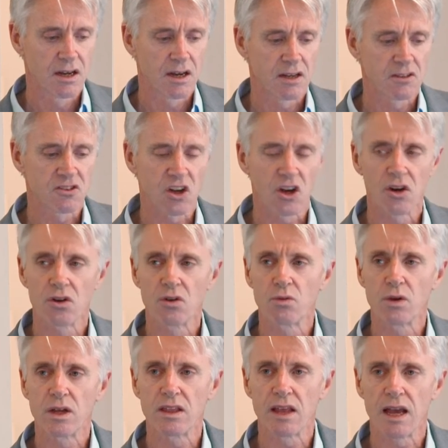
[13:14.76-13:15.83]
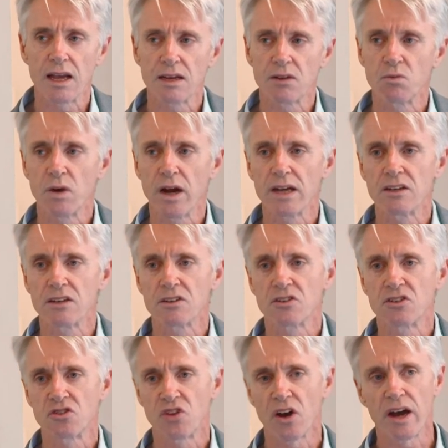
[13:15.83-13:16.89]
And so we then went
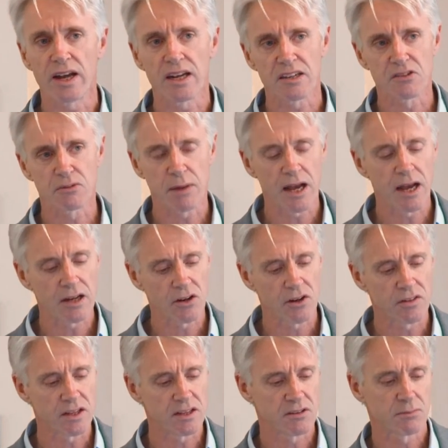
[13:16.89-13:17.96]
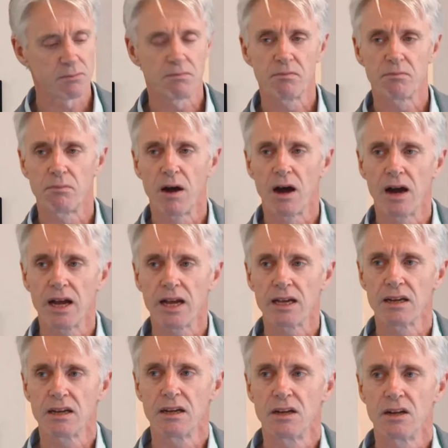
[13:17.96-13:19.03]
to try and expand on this
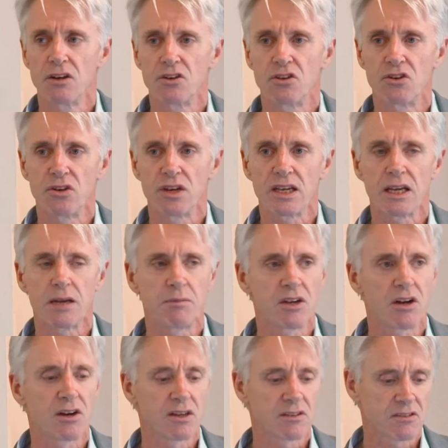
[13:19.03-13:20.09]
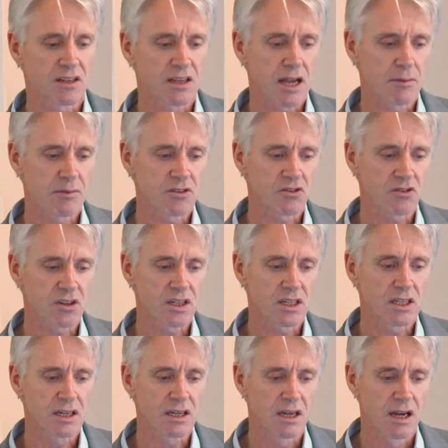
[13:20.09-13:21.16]
by doing
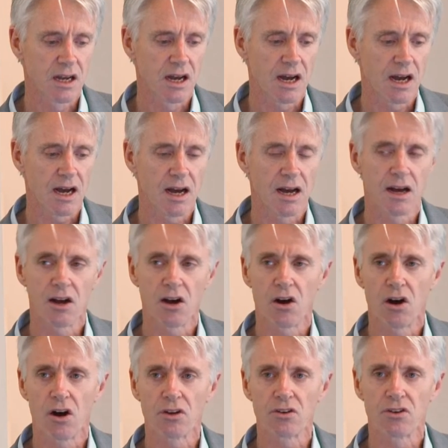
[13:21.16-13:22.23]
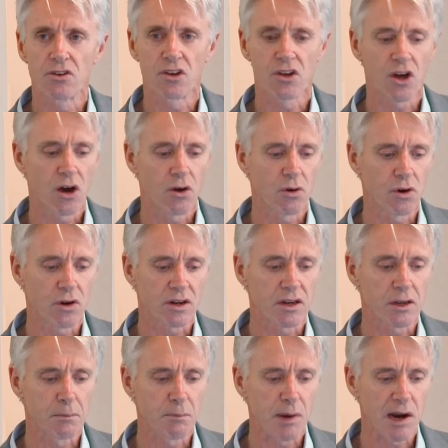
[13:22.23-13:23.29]
immunohistochemistry on the cohort and
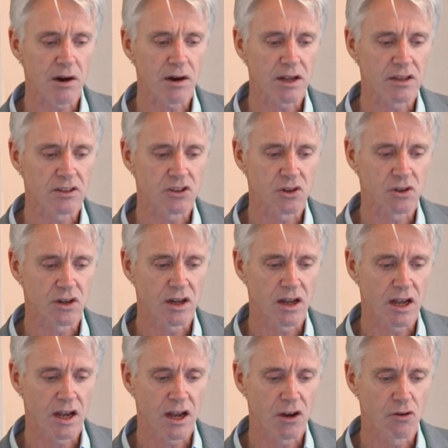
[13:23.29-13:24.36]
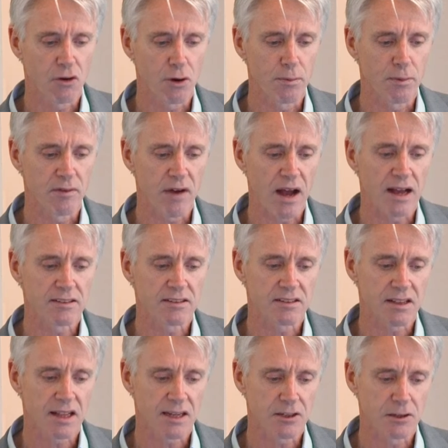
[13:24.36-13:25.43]
comparing it to a group of
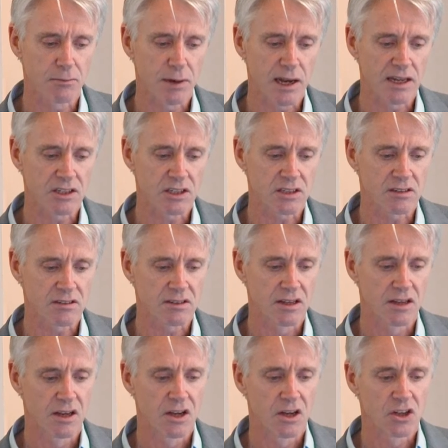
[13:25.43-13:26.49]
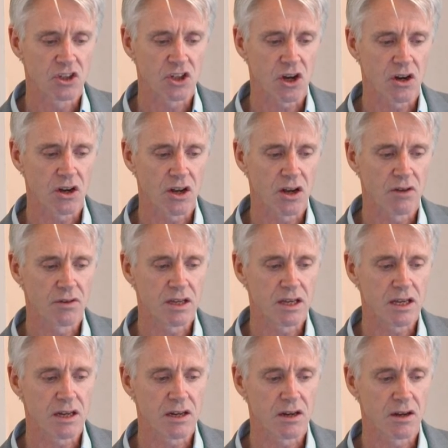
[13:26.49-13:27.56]
unselected patients shown over here.